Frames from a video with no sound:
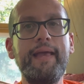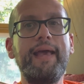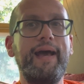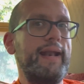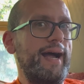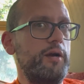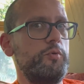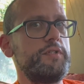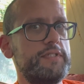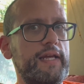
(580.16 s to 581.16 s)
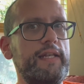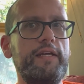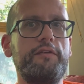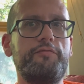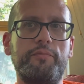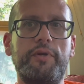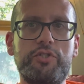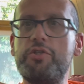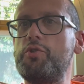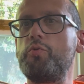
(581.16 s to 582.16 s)
And I will send the
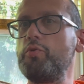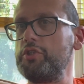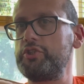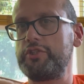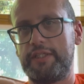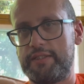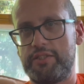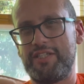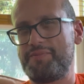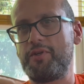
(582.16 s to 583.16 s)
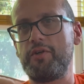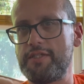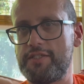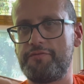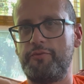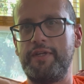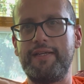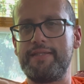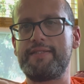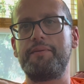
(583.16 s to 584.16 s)
information to Google Sheets just because it's free
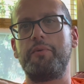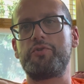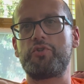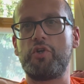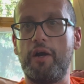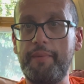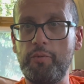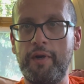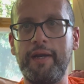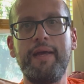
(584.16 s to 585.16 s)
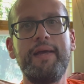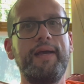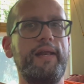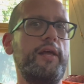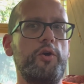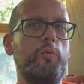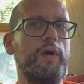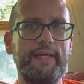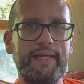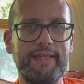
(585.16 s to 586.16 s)
and it's the most common one, and I don't
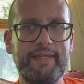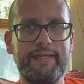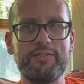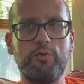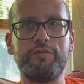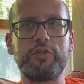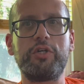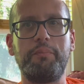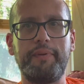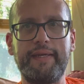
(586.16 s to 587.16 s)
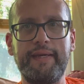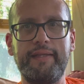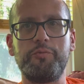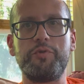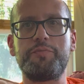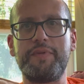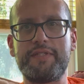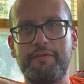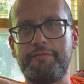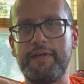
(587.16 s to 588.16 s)
want to get things overcomplicated with
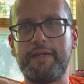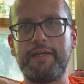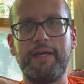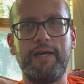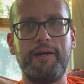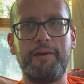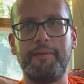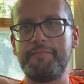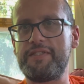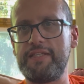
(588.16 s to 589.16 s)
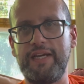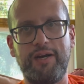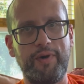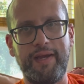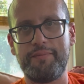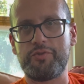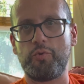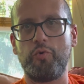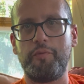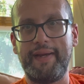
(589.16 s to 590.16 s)
specific CRMs
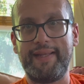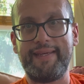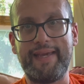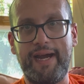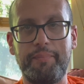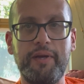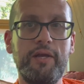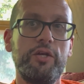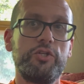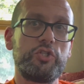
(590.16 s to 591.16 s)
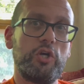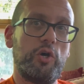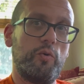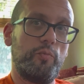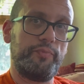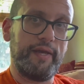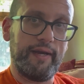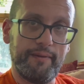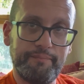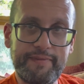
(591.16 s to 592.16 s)
or mailing app. So
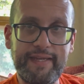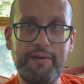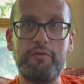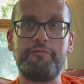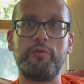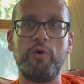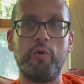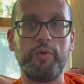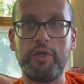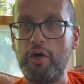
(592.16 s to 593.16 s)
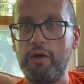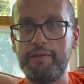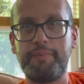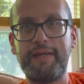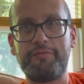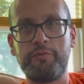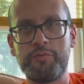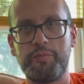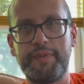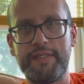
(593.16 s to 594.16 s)
the demo flow in all the platforms
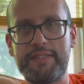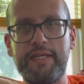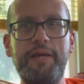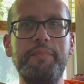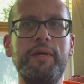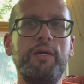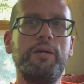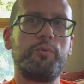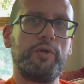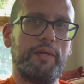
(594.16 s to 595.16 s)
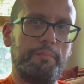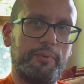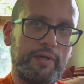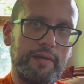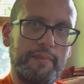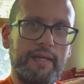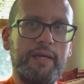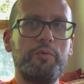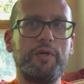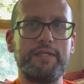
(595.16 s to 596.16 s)
will be the same. We're going to book a
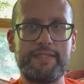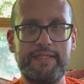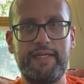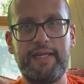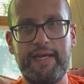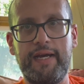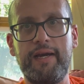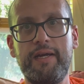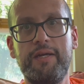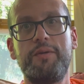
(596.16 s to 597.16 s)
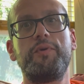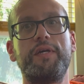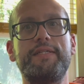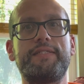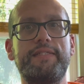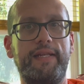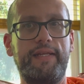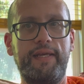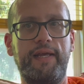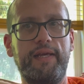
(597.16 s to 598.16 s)
meeting, we're going to see the data, we're going to send the
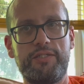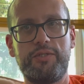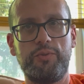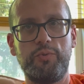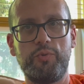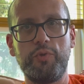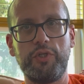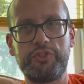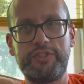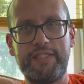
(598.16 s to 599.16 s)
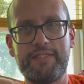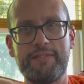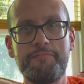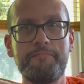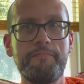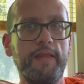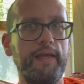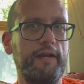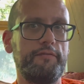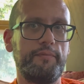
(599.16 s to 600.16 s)
data to Google Sheets,
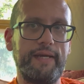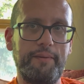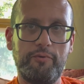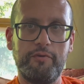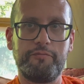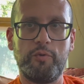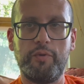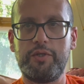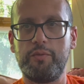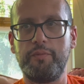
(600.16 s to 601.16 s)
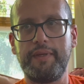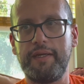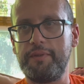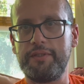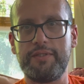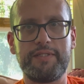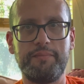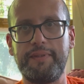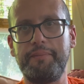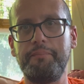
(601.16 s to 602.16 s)
and from that point forward, you will be able to
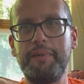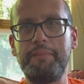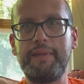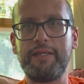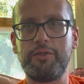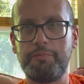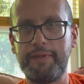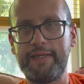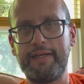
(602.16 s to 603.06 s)
simply mimic and duplicate